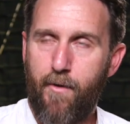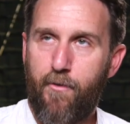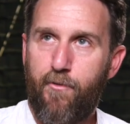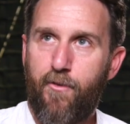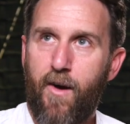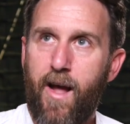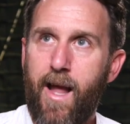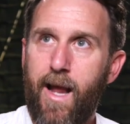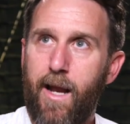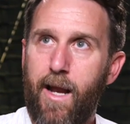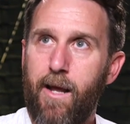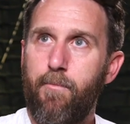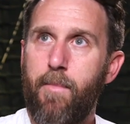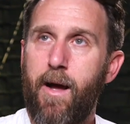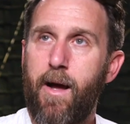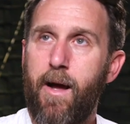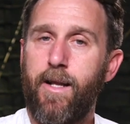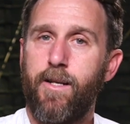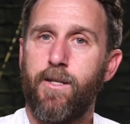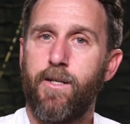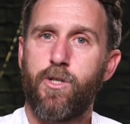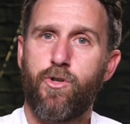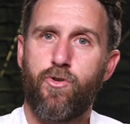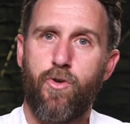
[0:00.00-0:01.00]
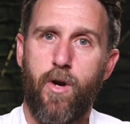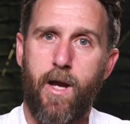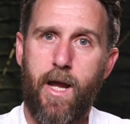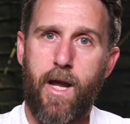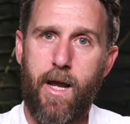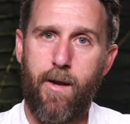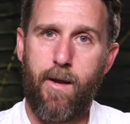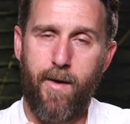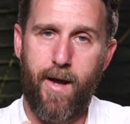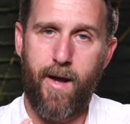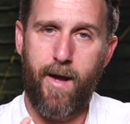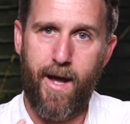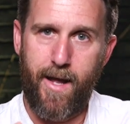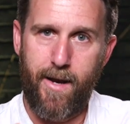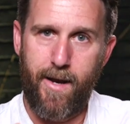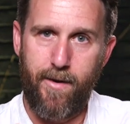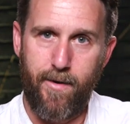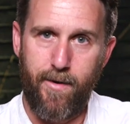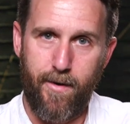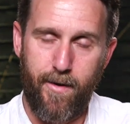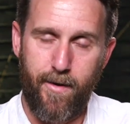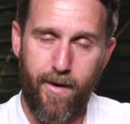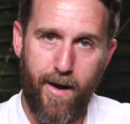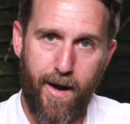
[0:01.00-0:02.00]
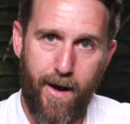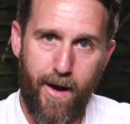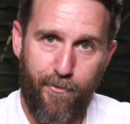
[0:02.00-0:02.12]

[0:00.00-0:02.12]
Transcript: a failing mainstream and